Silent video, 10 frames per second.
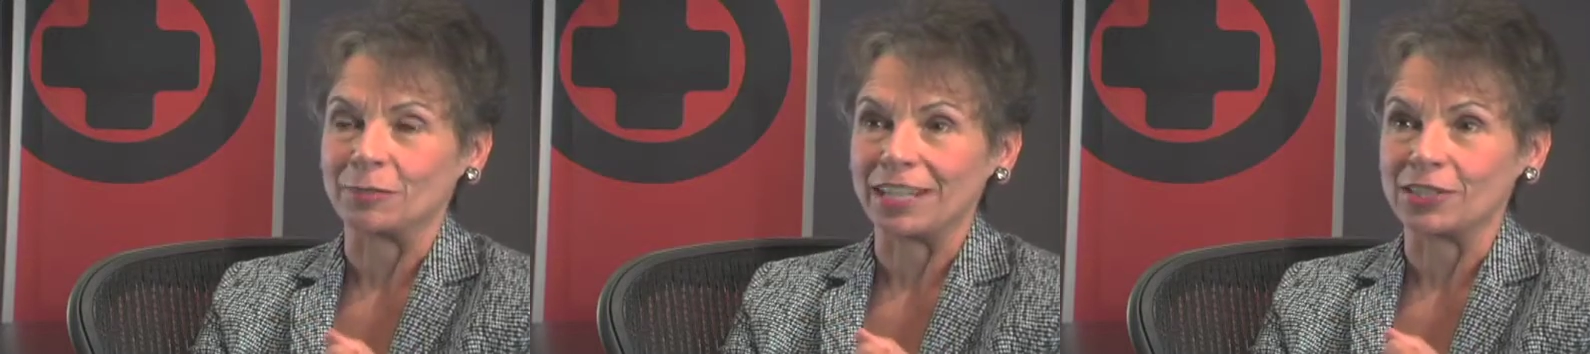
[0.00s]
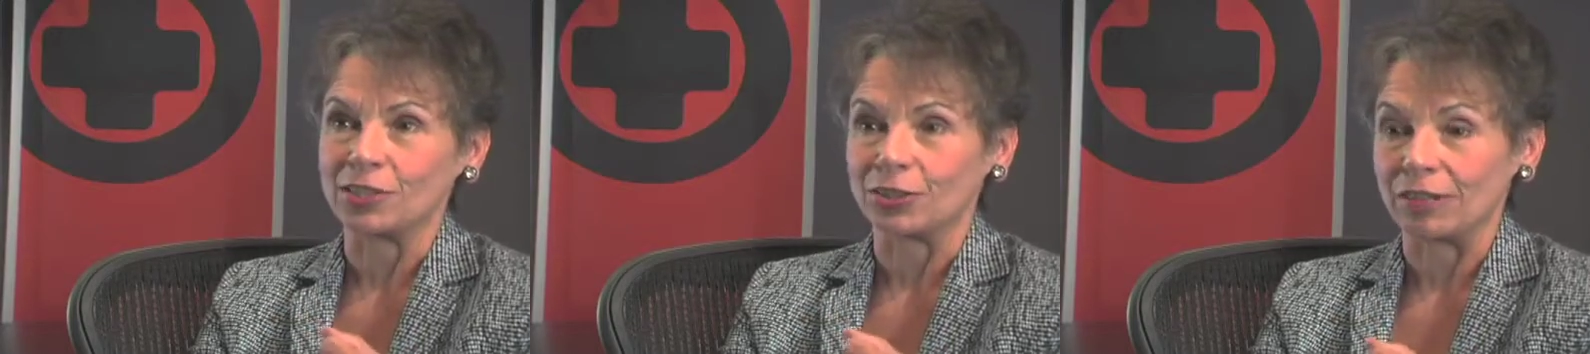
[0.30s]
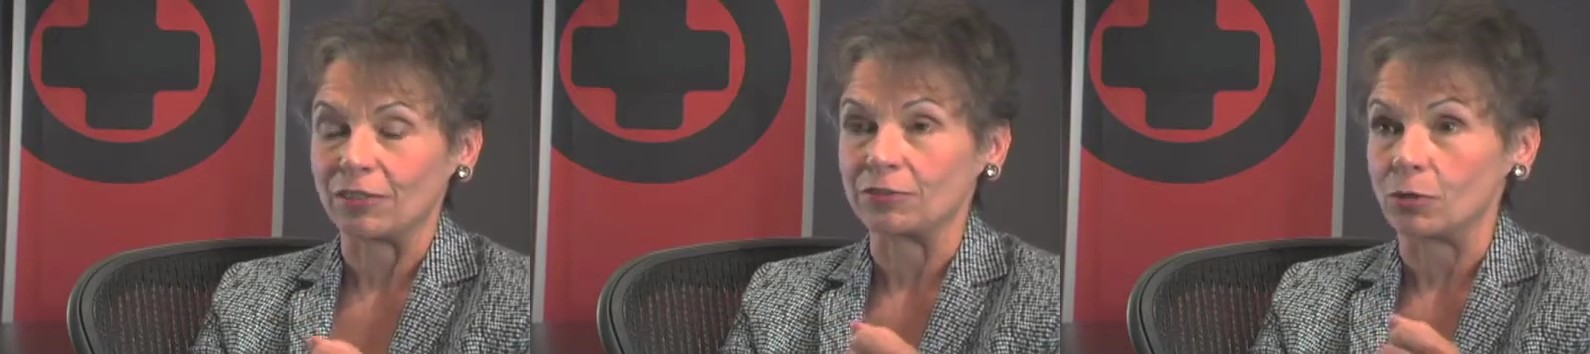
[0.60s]
making sure you
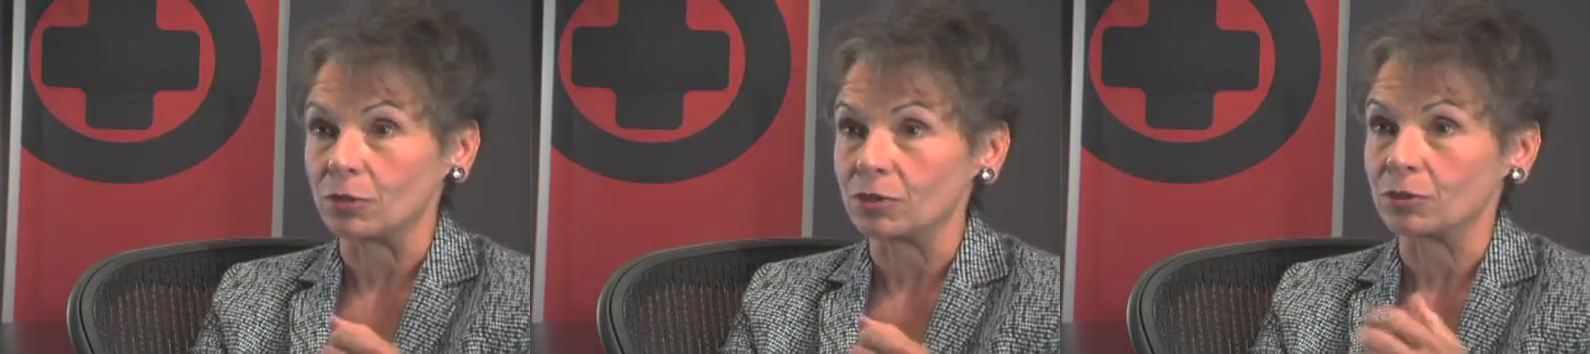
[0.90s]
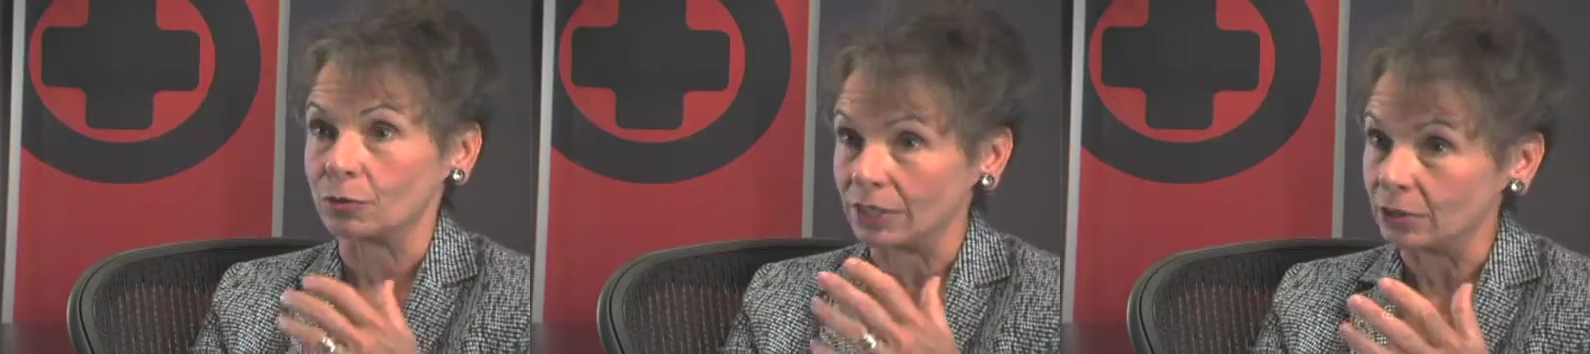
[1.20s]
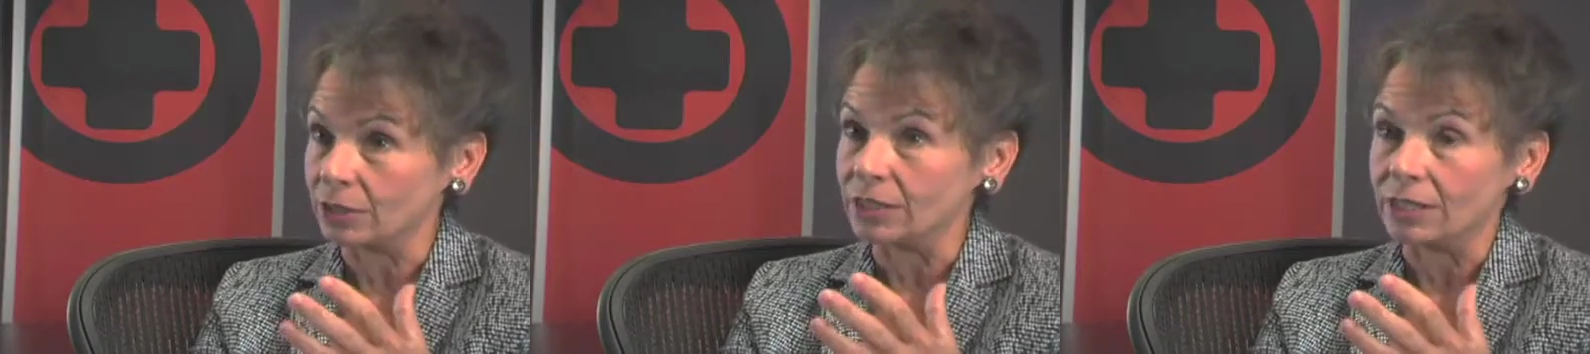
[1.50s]
have the folks
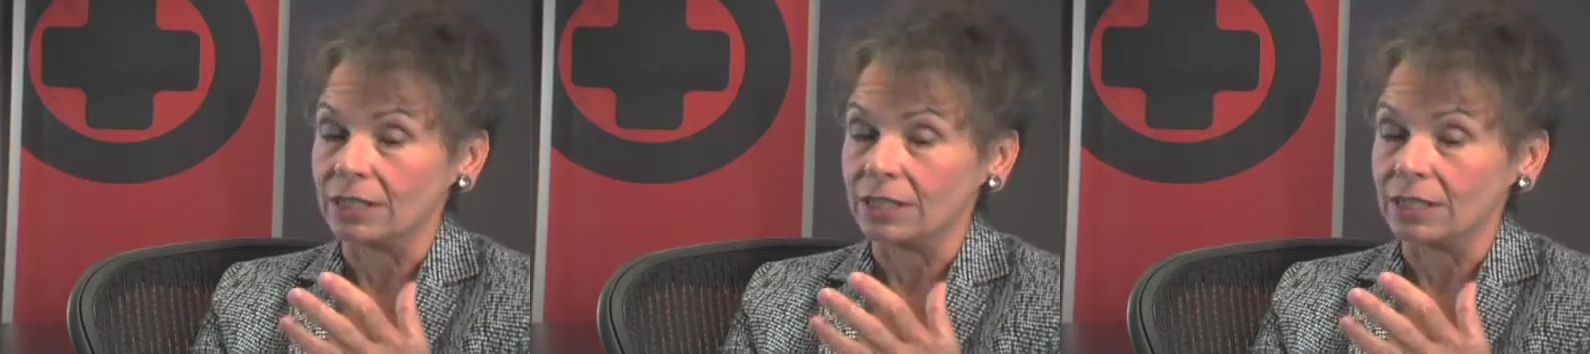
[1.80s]
triggered,